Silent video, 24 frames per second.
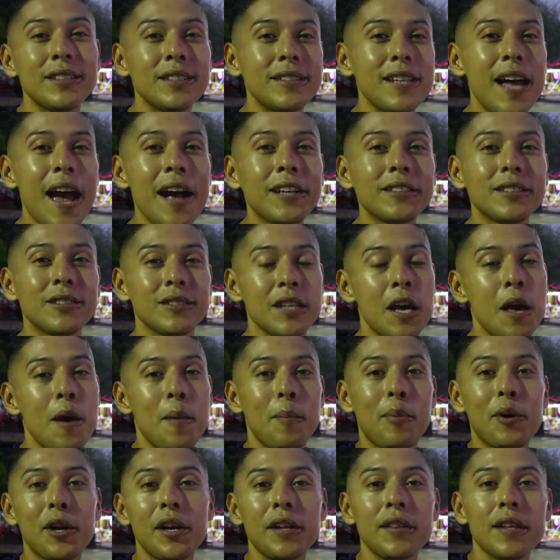snacks,
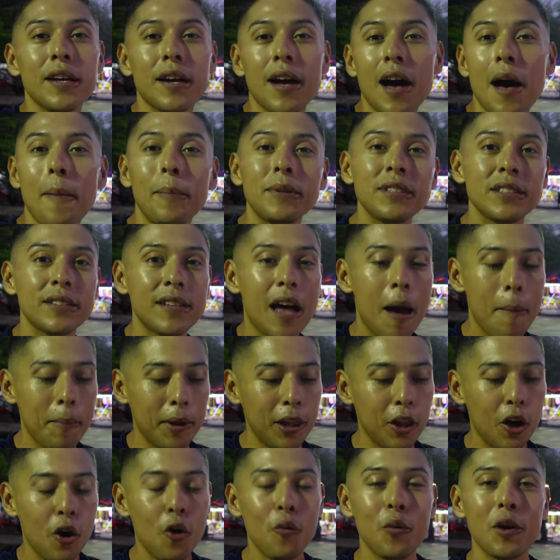put it in the comments down
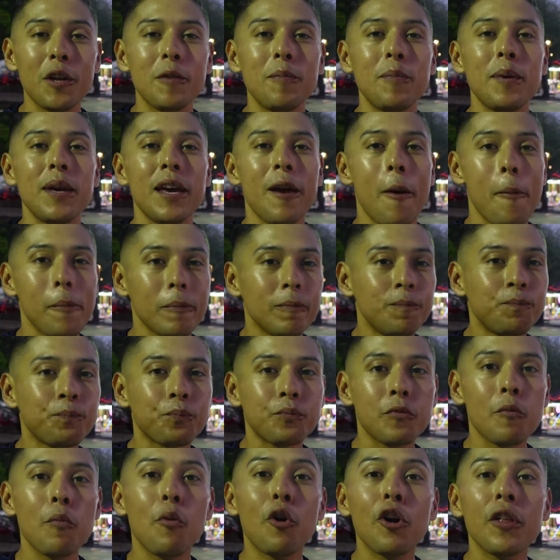below. We'd be
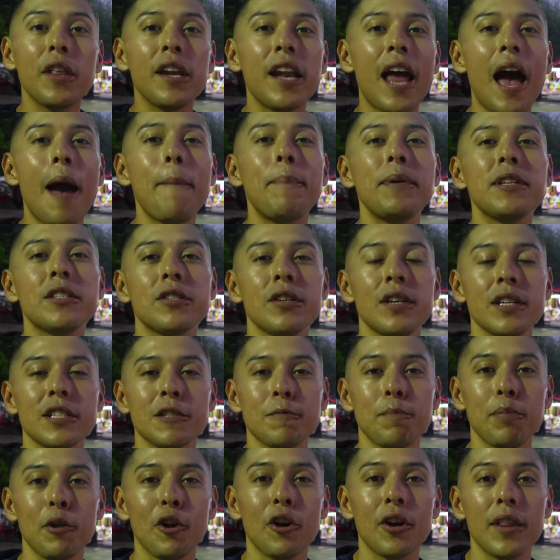more than happy to
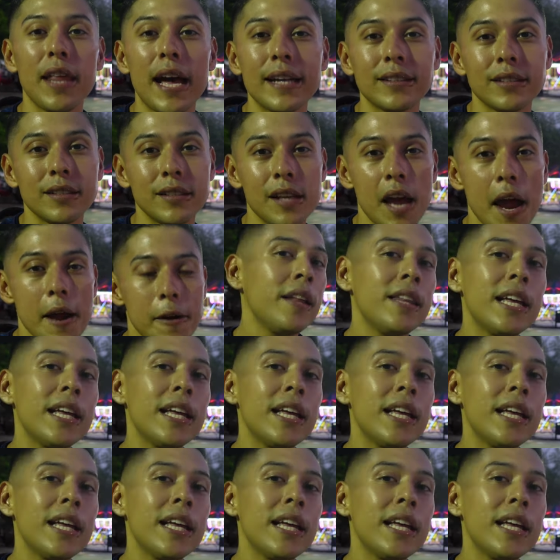explore that snack.